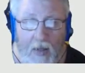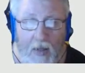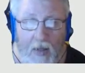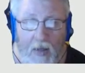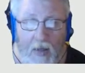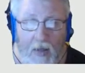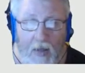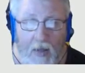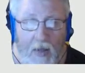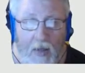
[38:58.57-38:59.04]

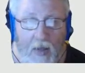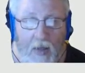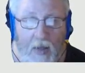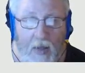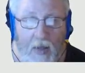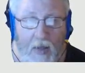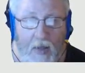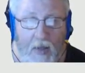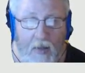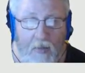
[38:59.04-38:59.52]

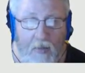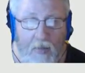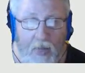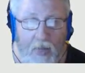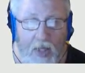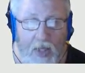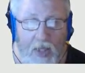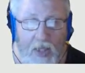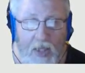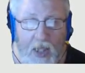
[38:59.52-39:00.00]
And
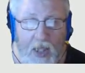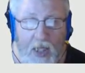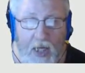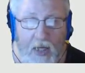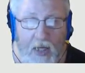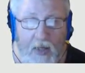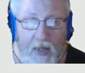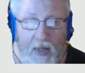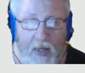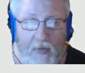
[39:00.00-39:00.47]
bridge
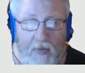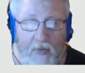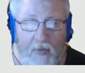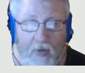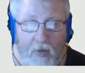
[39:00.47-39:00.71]
length, I've got